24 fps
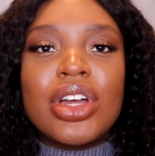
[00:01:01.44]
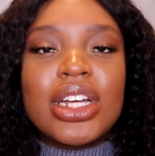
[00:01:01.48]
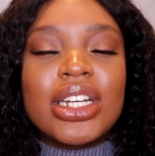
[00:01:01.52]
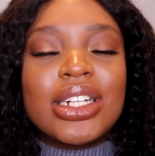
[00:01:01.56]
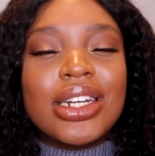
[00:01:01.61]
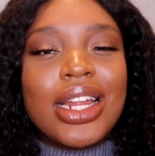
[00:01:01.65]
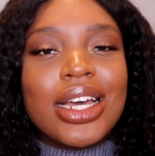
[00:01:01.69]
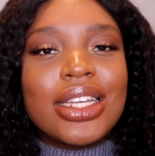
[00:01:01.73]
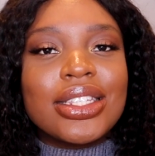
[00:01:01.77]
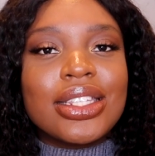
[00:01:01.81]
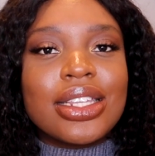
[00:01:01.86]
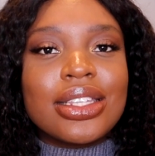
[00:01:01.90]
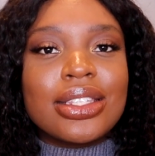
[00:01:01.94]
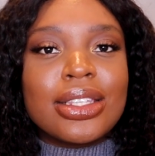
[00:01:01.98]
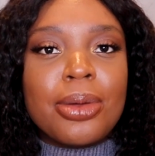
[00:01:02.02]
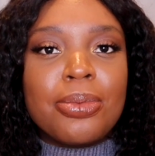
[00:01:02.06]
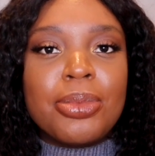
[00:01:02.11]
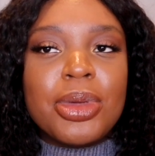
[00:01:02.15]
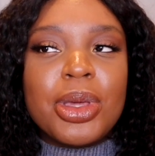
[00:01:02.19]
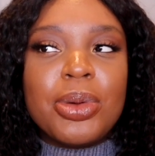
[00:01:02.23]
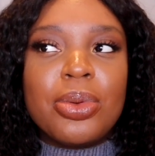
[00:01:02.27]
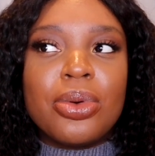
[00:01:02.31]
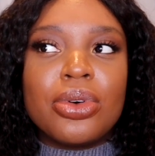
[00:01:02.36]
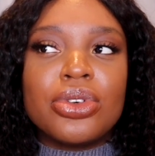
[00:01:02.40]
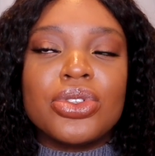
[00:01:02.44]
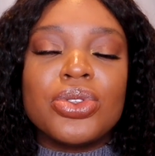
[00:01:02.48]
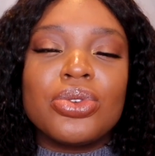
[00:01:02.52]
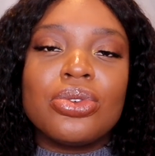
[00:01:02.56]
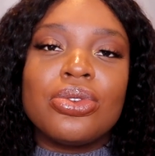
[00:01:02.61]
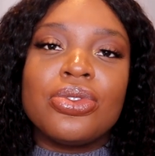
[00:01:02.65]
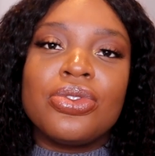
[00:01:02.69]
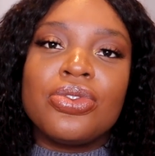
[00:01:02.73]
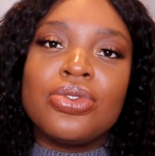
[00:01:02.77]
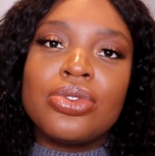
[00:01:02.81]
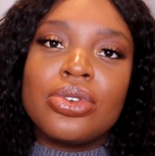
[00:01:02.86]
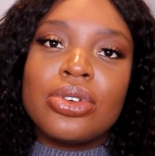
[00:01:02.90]
recognize that some people are
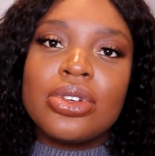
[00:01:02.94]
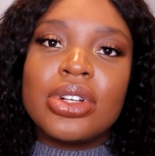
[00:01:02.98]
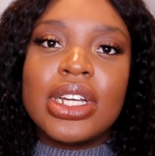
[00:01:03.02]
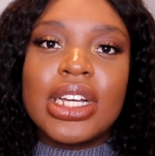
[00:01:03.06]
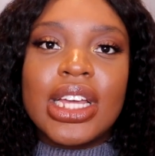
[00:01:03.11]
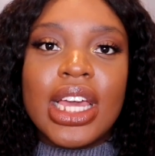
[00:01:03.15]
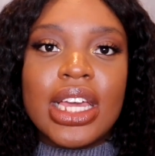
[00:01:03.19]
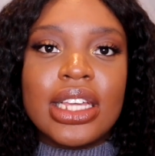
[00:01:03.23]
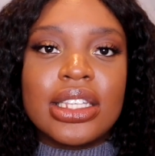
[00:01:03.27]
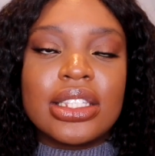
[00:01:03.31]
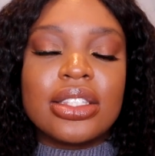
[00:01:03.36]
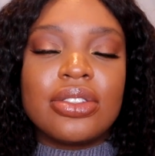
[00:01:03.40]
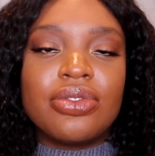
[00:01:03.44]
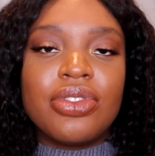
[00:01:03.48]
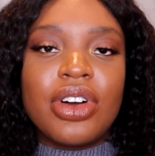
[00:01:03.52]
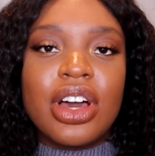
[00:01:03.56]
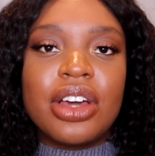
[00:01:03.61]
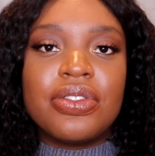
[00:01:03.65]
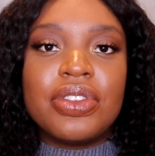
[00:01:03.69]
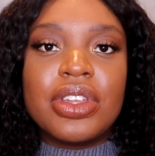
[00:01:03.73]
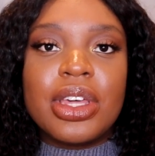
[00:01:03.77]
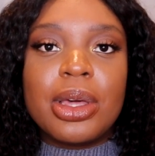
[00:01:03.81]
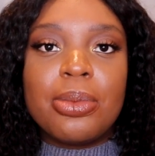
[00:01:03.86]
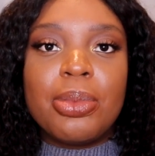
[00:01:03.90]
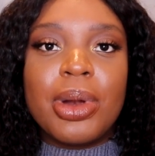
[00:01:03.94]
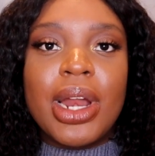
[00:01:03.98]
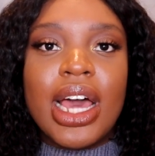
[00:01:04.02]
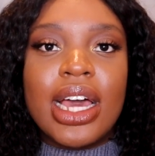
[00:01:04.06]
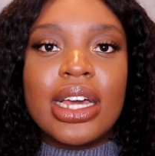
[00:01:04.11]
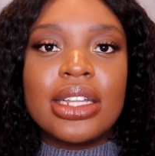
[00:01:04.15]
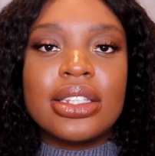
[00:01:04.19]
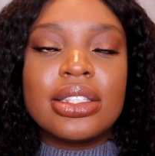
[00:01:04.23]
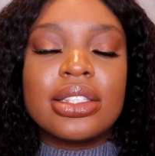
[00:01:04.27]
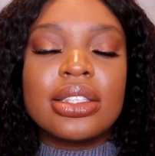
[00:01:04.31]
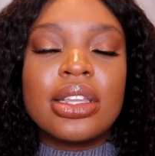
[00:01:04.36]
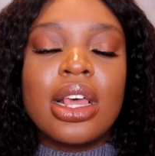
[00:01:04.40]
sort of for and against 5-year
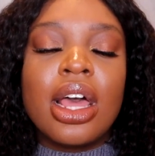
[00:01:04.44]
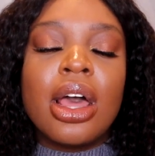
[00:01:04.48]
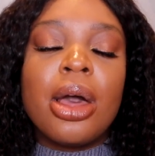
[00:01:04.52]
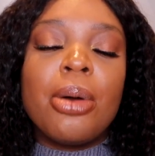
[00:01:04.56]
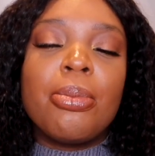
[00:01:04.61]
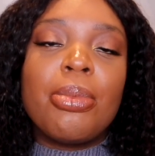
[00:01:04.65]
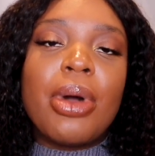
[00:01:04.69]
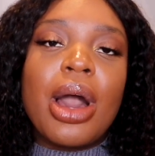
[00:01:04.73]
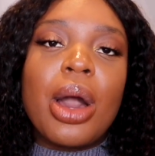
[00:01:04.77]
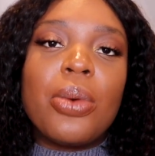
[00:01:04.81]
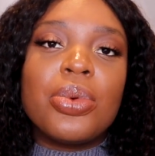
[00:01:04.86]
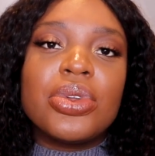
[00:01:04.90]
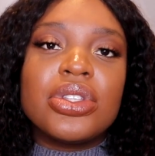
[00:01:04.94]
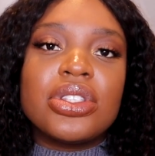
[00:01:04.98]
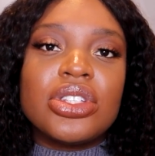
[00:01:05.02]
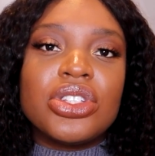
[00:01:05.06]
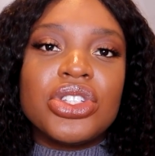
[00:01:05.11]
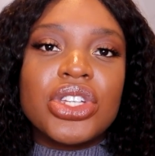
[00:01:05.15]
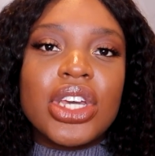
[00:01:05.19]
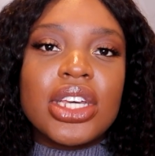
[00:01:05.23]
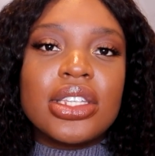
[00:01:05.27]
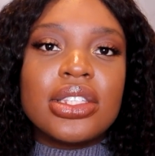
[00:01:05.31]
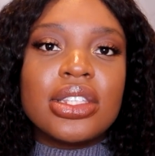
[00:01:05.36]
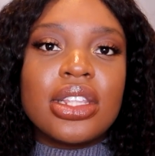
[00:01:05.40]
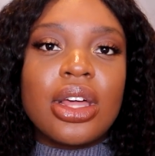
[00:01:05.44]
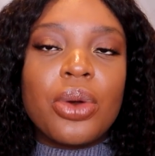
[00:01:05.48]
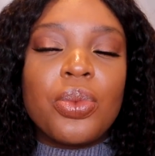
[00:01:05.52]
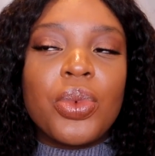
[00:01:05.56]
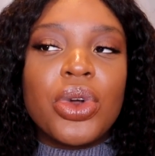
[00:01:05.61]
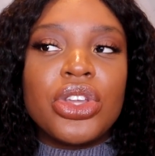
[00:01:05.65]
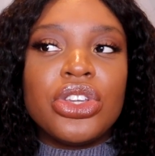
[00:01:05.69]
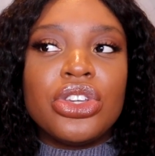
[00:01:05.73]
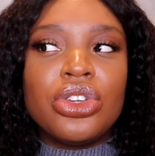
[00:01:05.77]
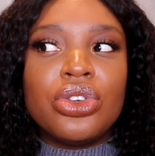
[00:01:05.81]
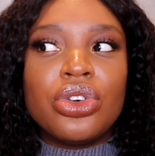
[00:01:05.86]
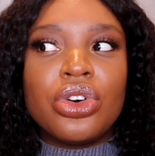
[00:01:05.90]
plans, but I would suggest that
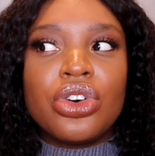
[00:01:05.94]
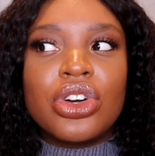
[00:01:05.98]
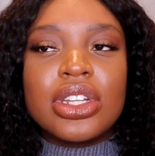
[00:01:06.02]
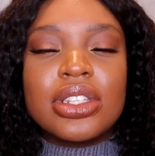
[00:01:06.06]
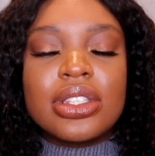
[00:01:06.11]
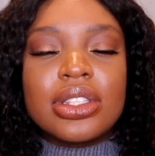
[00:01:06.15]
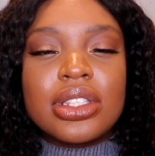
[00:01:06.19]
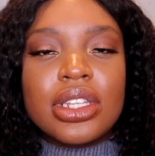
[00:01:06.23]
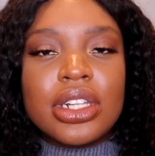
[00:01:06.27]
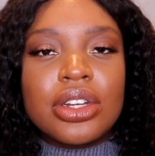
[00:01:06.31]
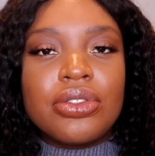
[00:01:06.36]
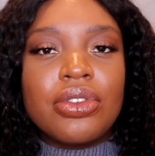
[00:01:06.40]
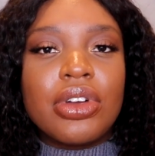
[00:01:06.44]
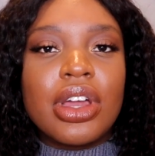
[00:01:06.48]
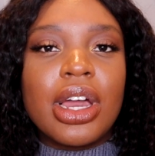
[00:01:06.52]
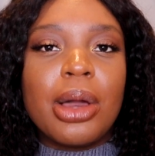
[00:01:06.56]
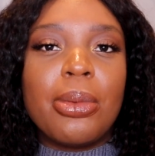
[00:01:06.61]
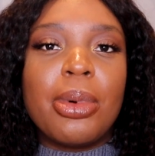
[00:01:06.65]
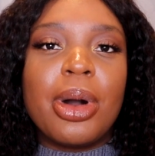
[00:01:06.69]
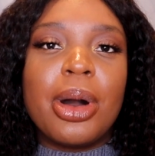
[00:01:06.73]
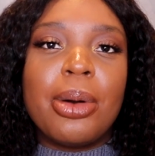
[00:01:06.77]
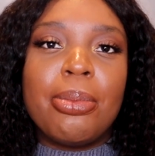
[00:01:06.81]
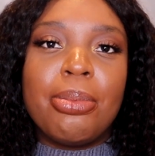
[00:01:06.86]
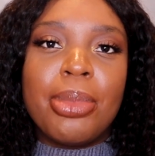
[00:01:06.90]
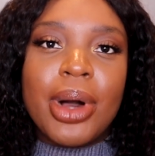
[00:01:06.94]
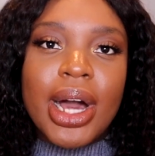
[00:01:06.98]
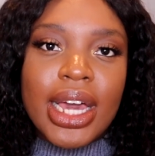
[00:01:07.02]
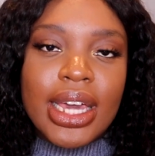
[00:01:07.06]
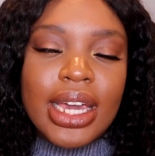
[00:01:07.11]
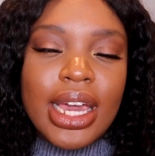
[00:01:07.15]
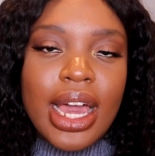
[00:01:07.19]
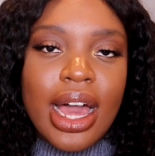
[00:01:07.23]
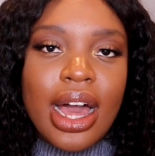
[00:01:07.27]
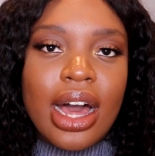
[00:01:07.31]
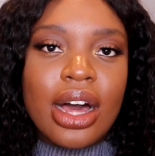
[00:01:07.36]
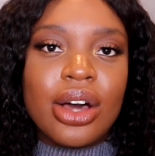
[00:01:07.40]
when you're considering about
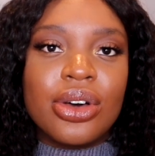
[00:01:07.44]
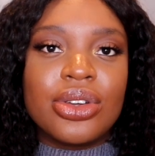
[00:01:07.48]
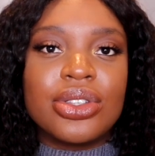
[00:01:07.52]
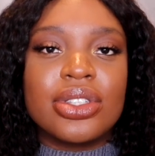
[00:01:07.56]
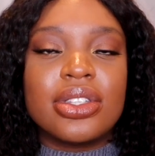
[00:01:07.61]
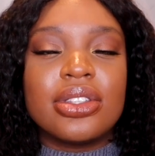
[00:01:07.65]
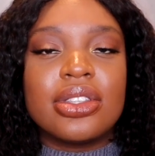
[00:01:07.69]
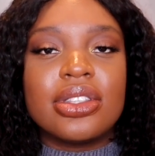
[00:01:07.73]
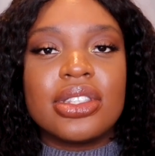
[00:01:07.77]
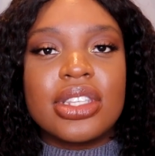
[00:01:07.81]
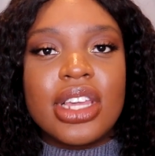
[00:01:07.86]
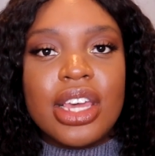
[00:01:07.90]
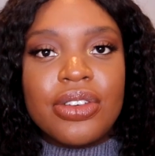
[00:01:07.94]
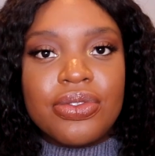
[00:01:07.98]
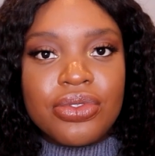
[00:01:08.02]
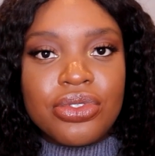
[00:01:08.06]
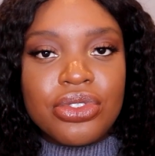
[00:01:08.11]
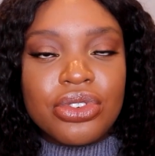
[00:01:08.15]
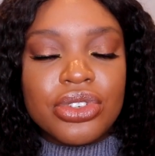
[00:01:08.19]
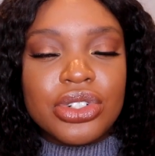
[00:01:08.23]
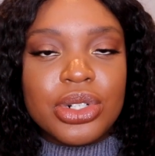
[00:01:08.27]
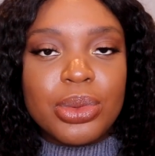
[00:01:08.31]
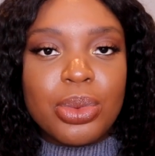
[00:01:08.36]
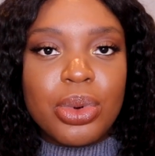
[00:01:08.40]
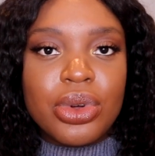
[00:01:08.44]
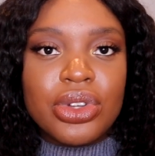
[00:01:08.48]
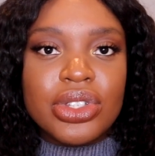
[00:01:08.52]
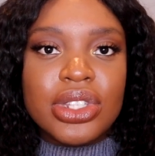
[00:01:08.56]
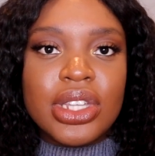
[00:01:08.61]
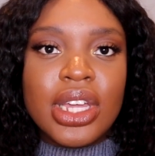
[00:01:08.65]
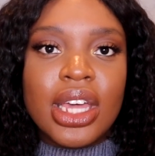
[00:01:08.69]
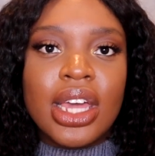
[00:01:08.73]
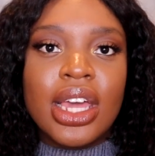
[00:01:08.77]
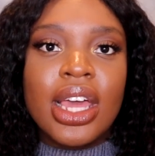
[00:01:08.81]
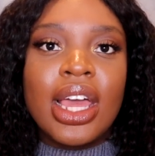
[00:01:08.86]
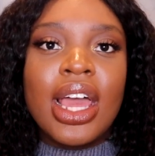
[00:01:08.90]
buying a house and saving for a
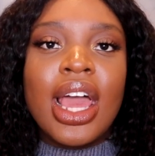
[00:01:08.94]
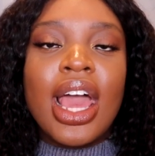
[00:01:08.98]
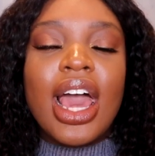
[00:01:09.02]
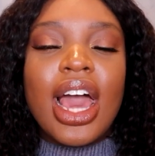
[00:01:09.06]
deposit,